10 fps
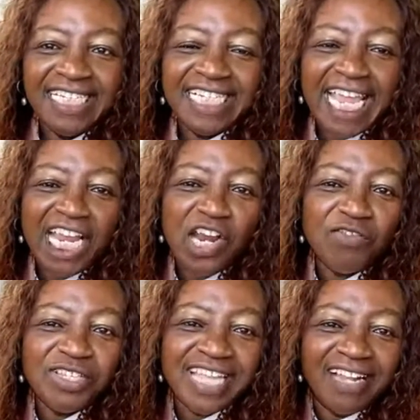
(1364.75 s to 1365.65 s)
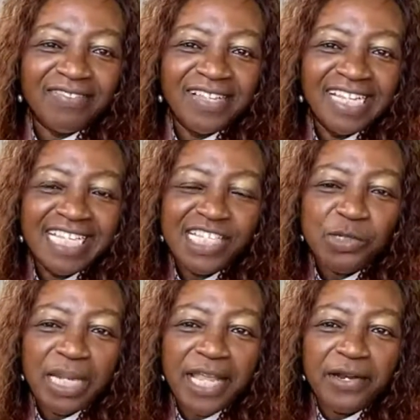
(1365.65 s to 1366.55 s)
take care of yourself. See
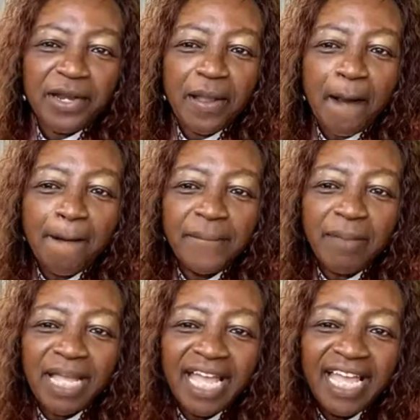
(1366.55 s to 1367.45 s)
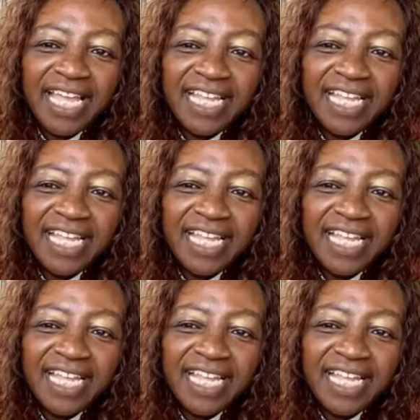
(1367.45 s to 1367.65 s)
you later. Bye-bye.